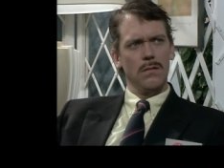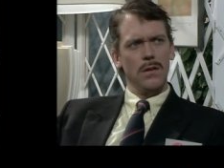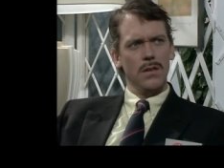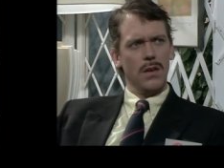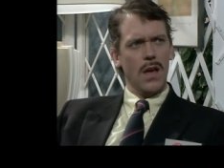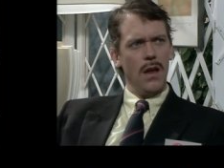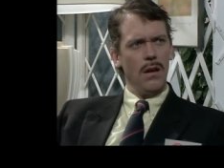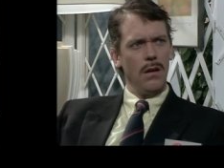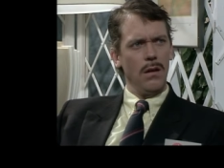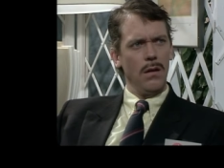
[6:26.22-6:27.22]
Yes, I can.
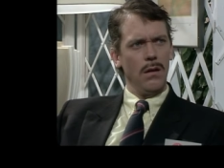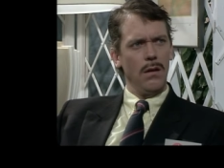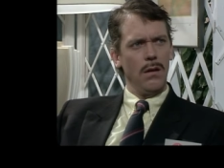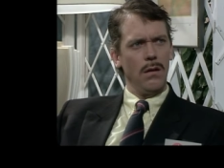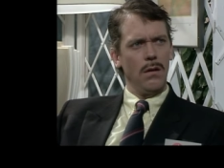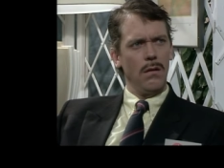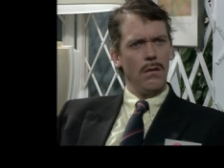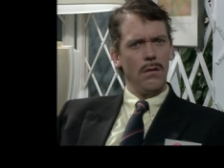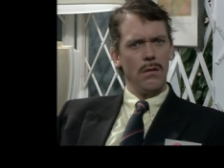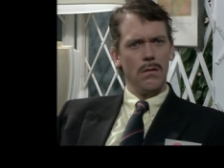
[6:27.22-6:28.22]
No, you can't.
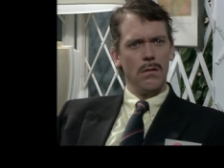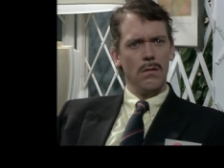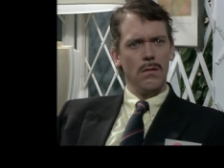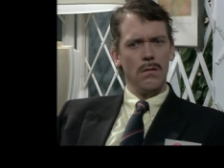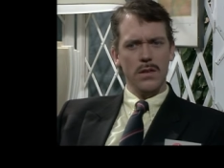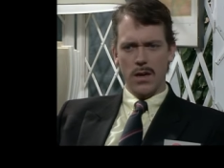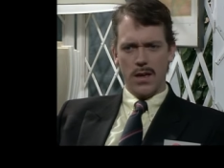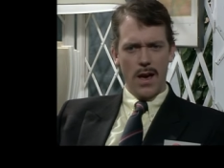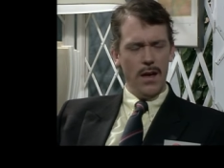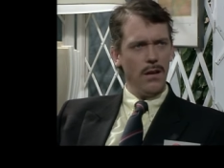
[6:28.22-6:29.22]
Yes, I can.